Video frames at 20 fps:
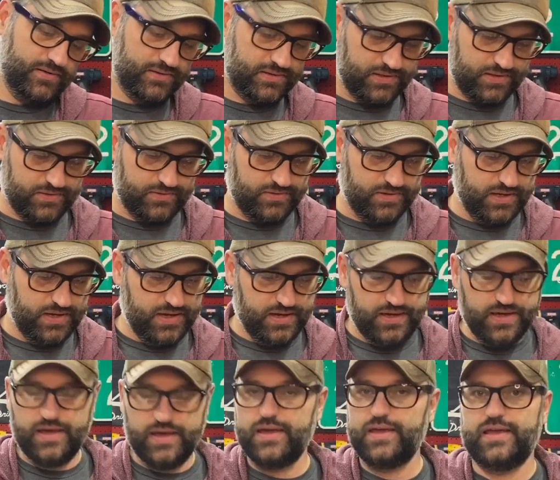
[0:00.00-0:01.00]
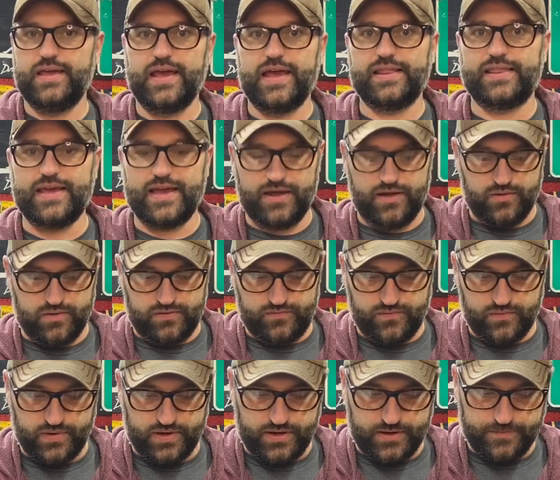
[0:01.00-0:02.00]
So you got that going
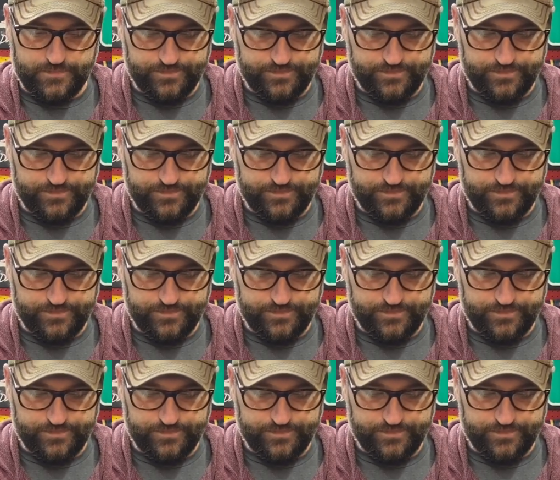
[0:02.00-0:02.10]
for you.